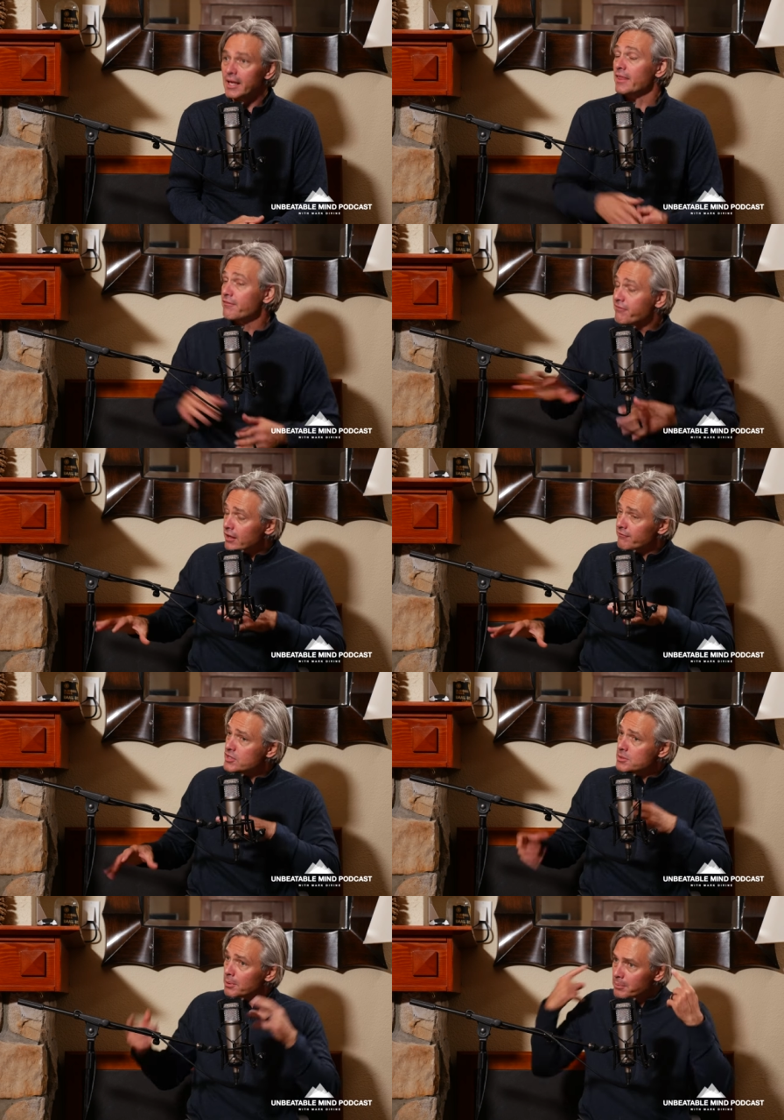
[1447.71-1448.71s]
Yeah, they feel
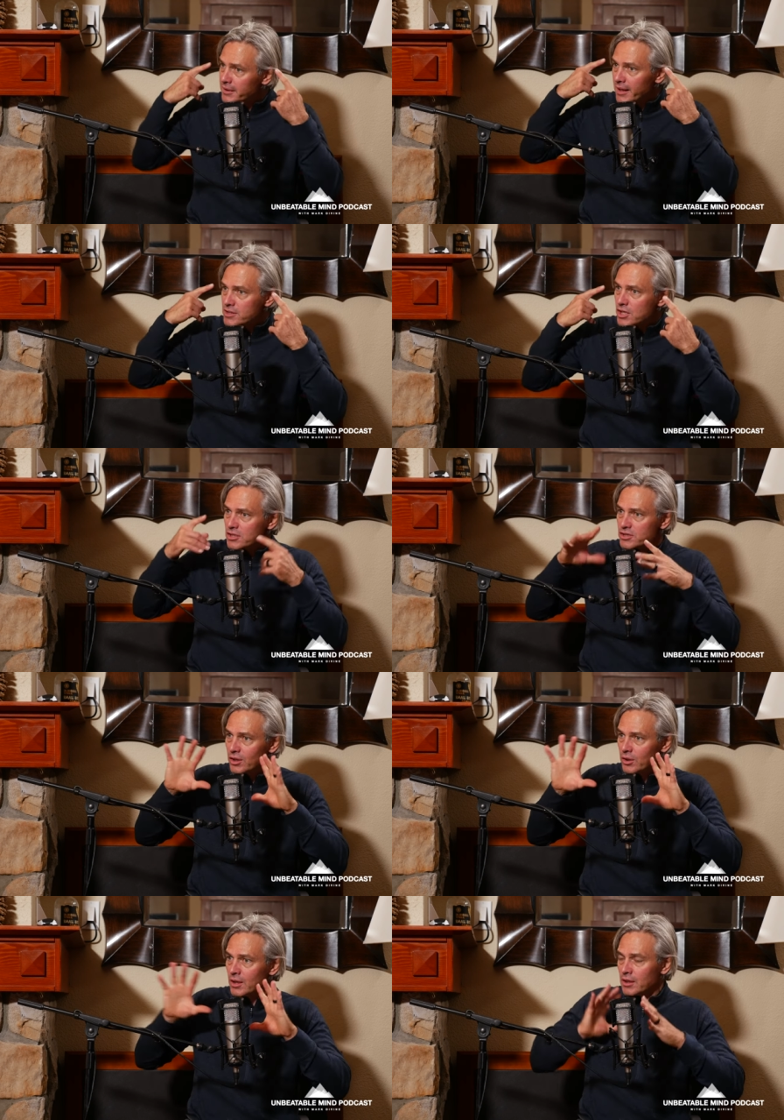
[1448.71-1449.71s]
invisible, but then it's
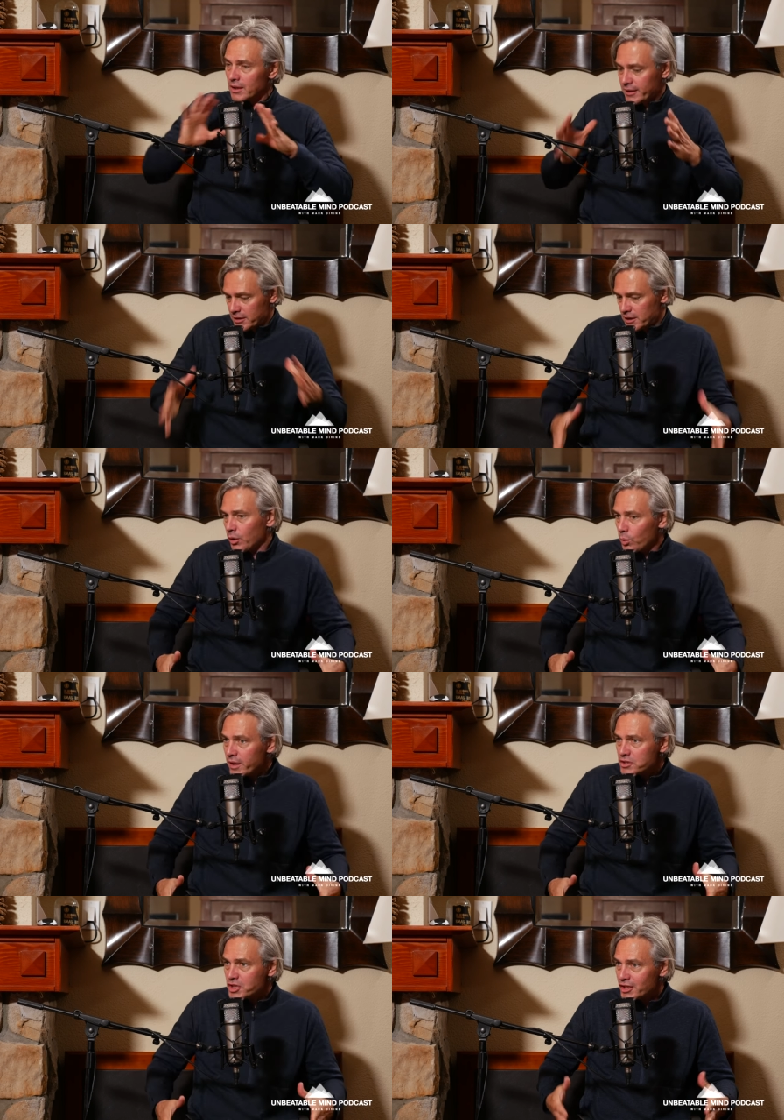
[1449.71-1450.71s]
also like you know a
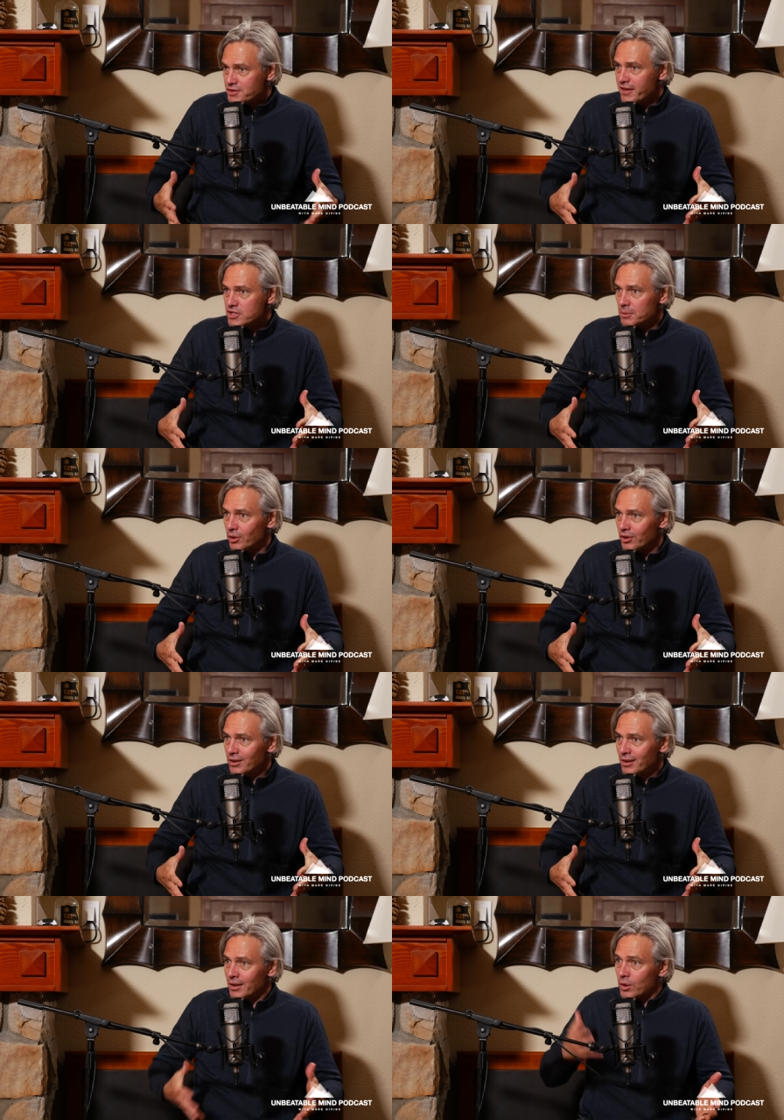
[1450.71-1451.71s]
wheelchair is
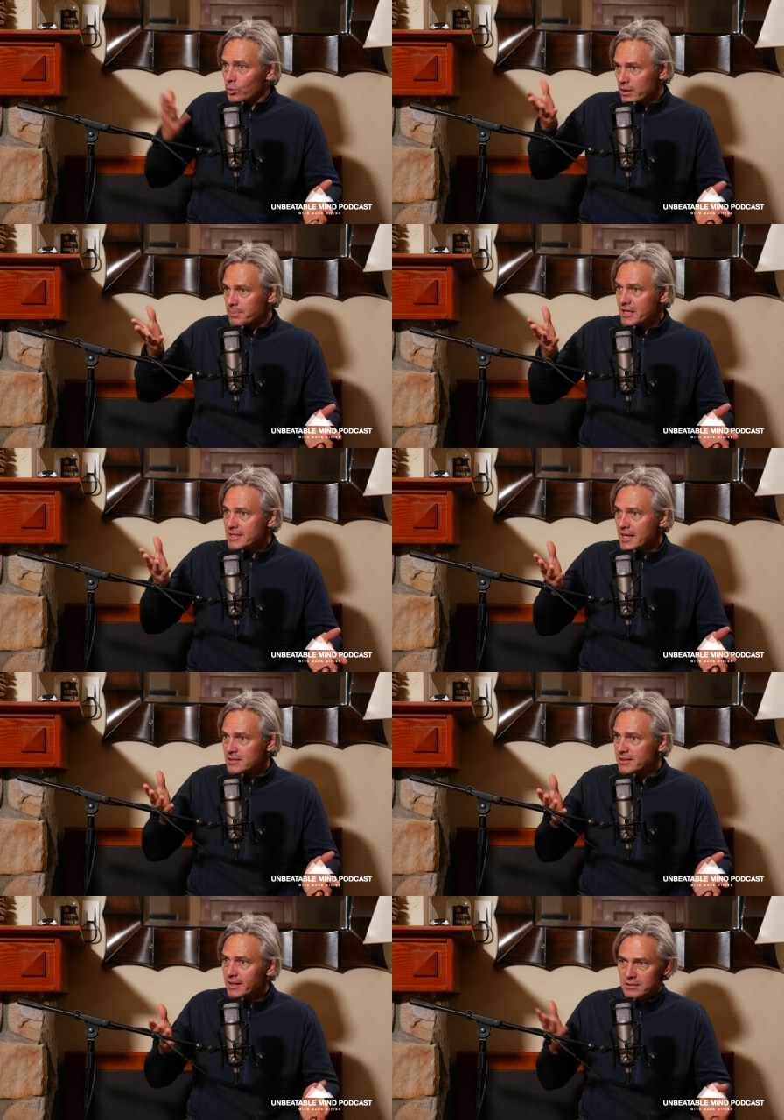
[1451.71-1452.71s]
visible. Yeah. Where the
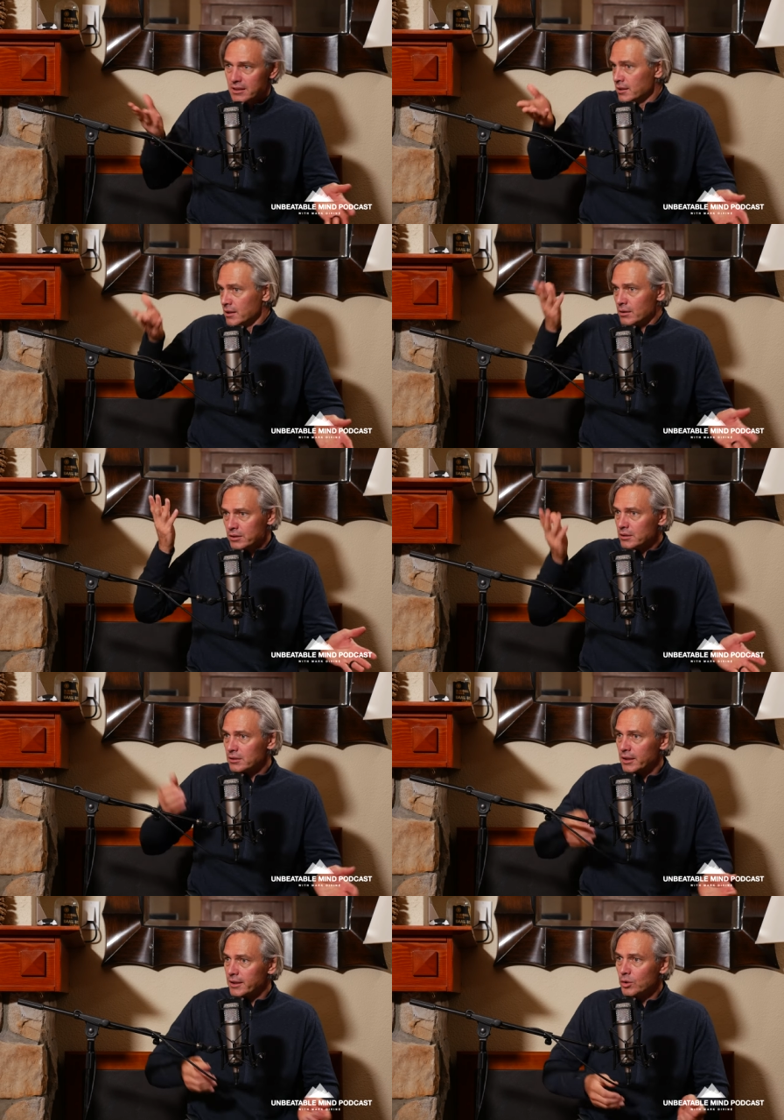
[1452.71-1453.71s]
PTSD, it's like you
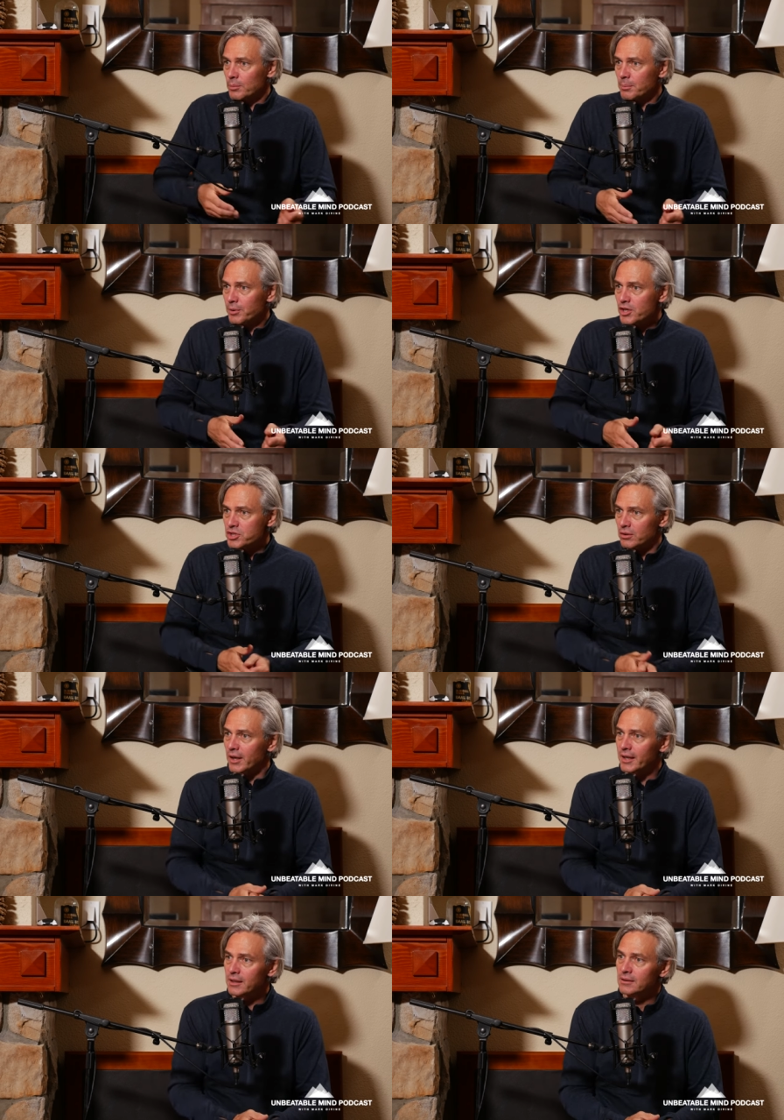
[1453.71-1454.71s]
look like a normal person,
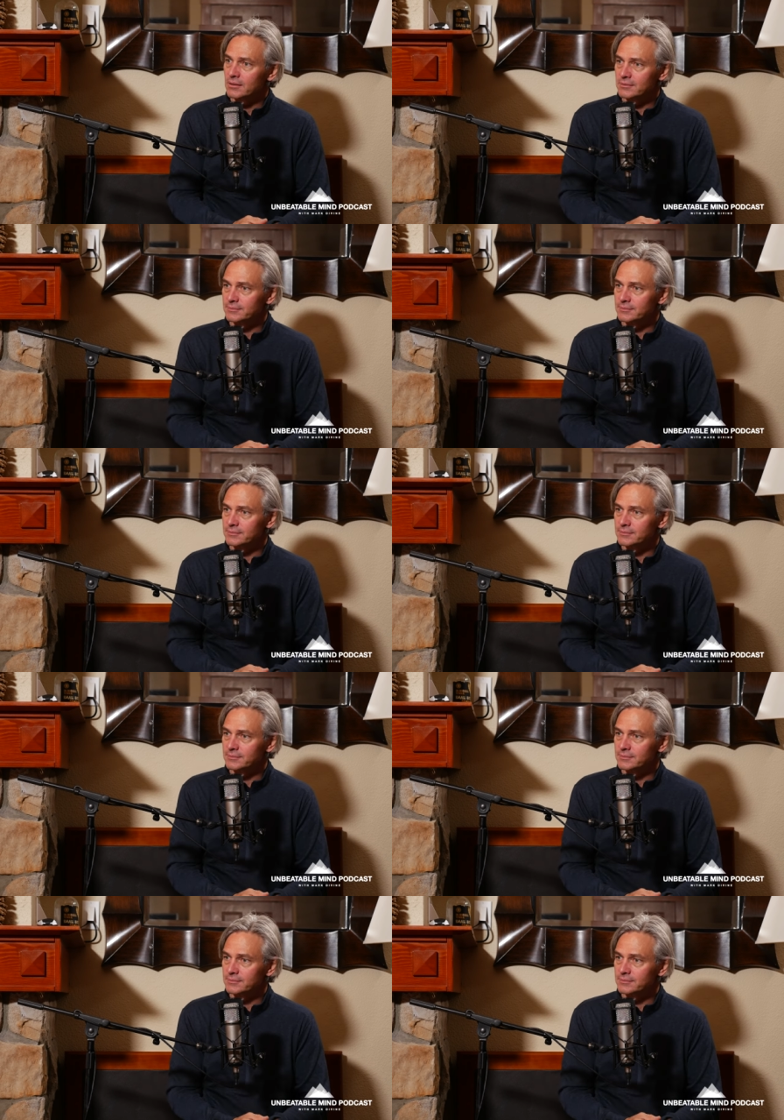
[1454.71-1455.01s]
right? Right.